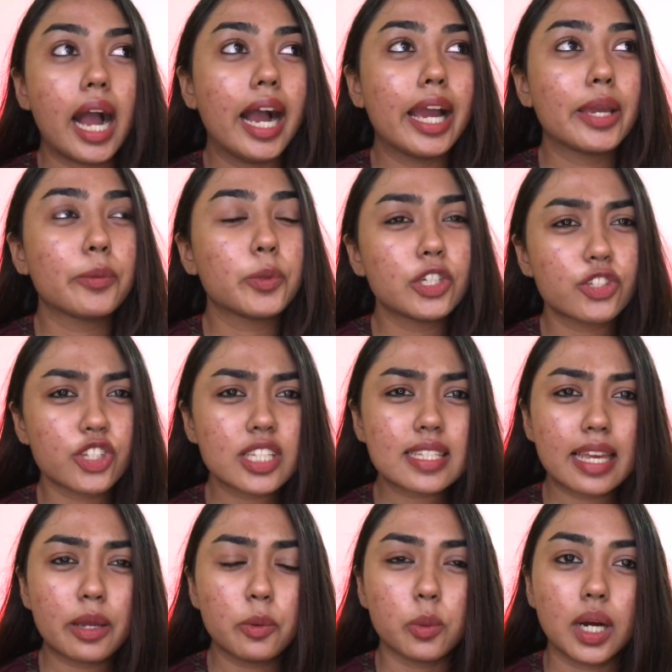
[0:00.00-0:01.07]
I would
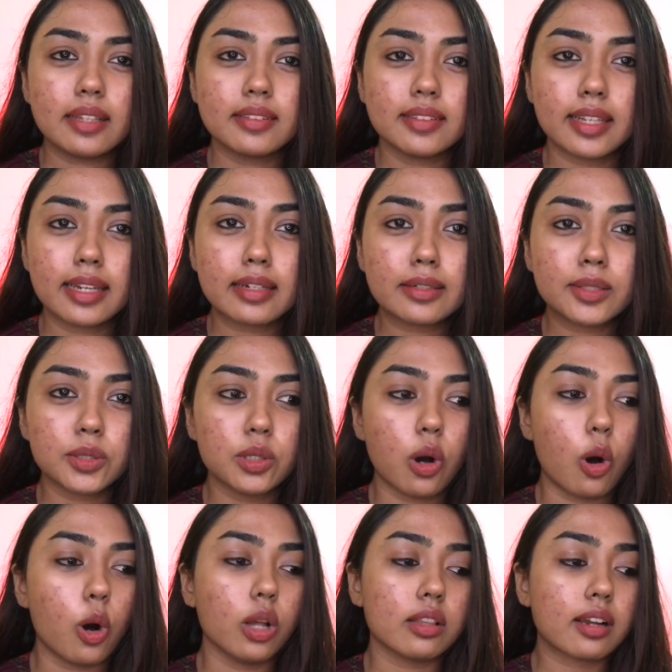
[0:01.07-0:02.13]
just say one thing to
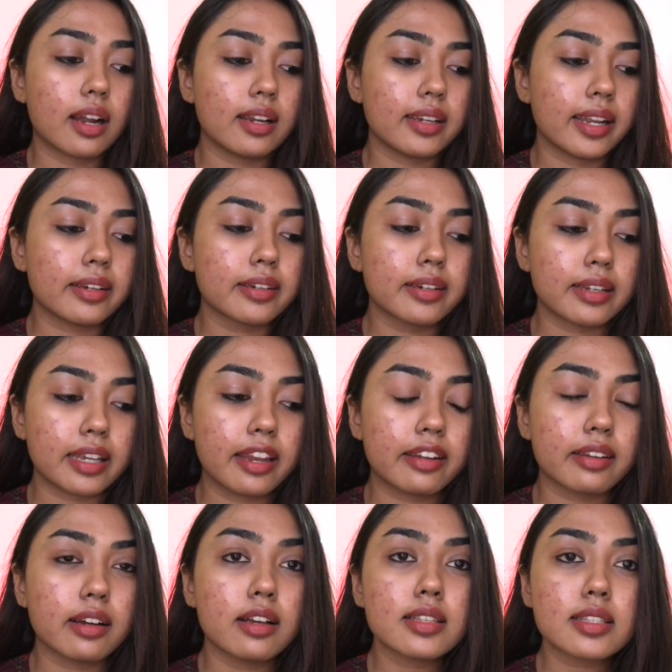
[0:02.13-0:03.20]
all the content
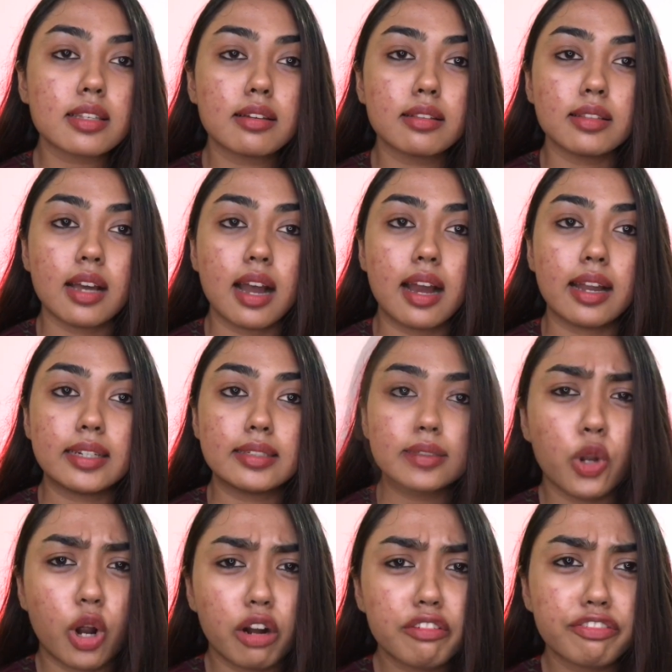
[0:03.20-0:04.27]
creators, that do
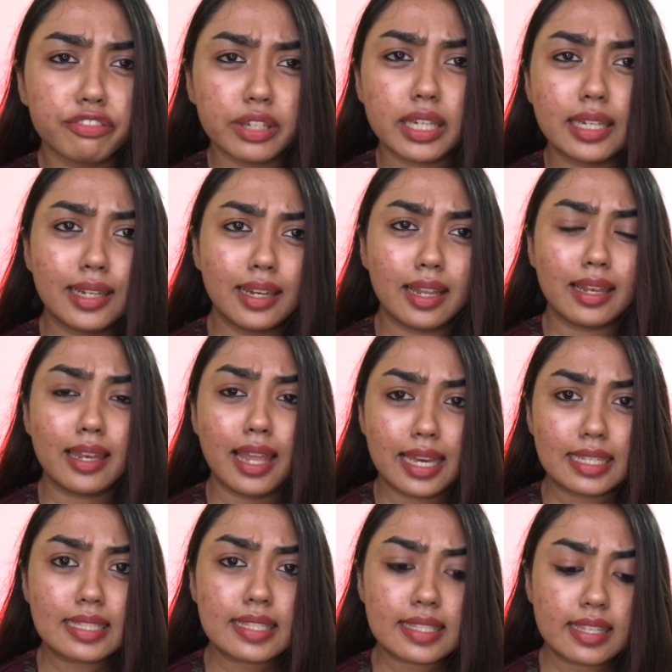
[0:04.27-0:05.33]
not feel
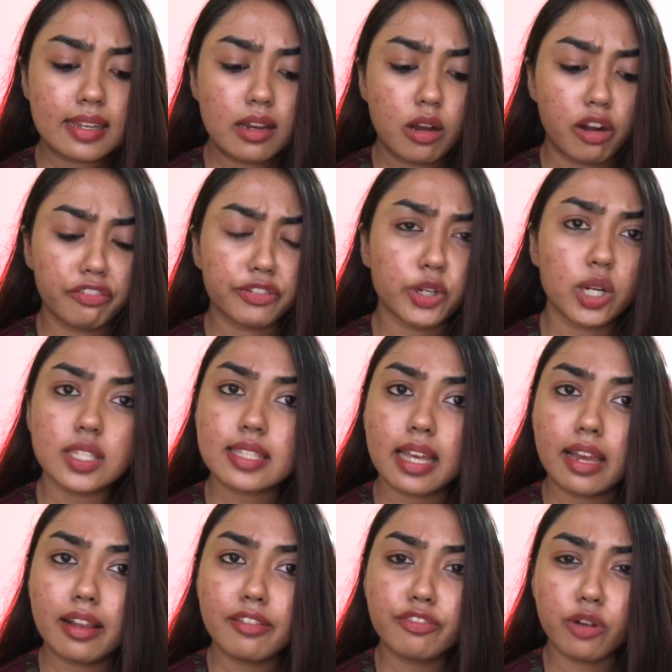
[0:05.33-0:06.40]
less of
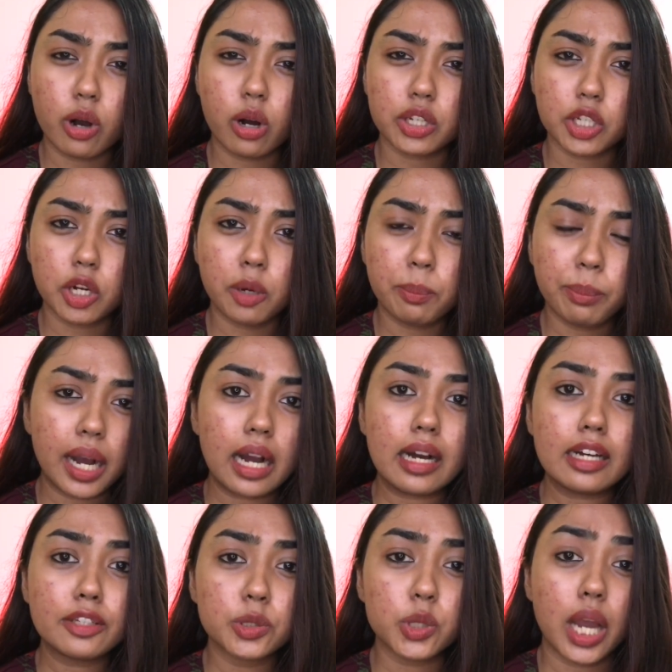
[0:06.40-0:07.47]
yourself or your
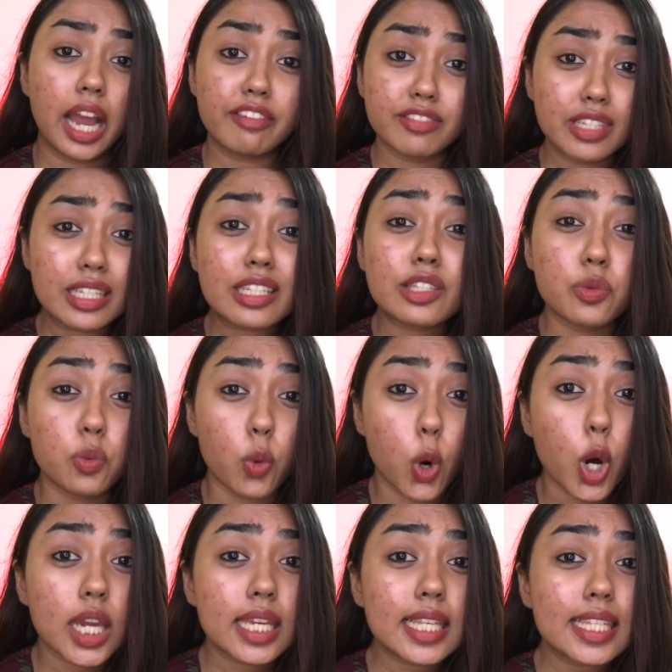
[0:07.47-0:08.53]
power. You have this
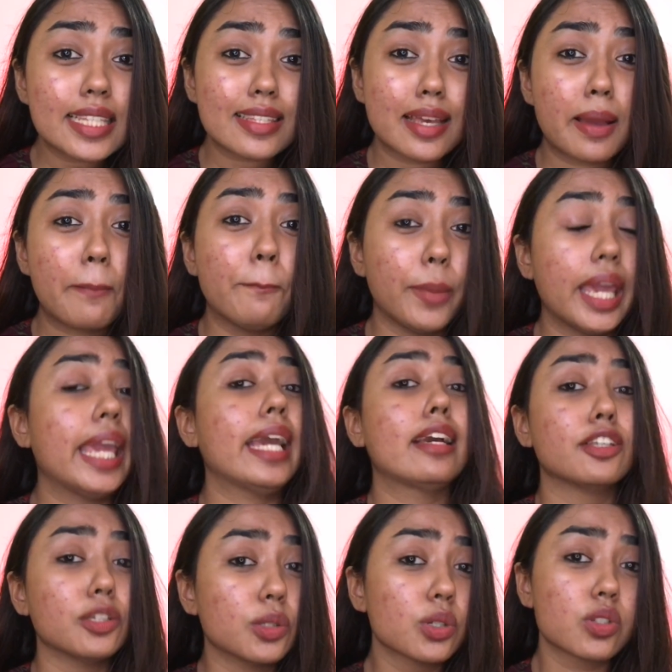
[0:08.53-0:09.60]
voice,
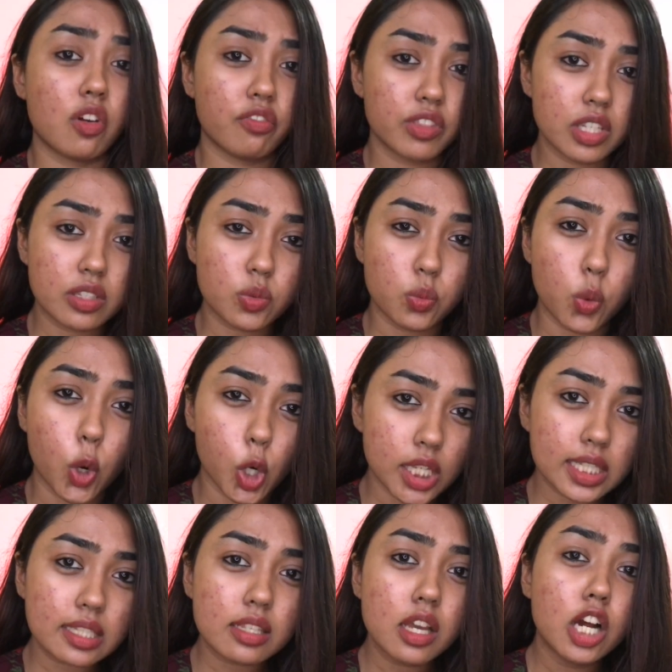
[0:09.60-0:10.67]
make use of this
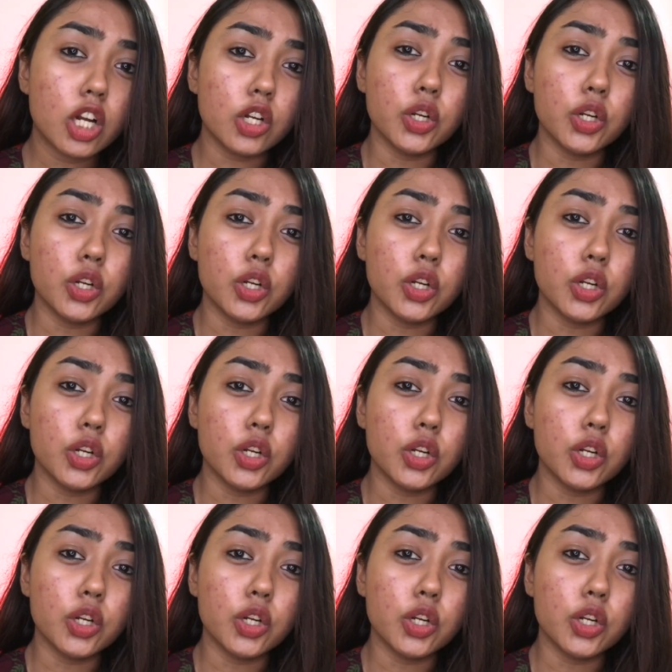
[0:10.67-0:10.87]
voice.